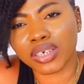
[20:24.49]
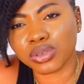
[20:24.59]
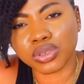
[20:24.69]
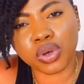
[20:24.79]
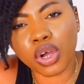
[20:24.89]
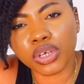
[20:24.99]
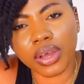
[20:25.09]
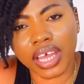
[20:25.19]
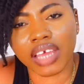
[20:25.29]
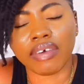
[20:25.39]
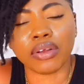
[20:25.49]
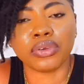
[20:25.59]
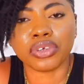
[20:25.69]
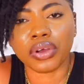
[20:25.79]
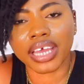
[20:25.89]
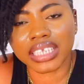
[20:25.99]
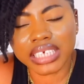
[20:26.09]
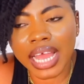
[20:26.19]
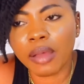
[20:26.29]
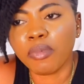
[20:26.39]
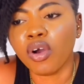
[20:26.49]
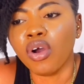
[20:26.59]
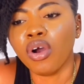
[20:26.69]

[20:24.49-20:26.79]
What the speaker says: can do to coil your hair if I don't know your hair type,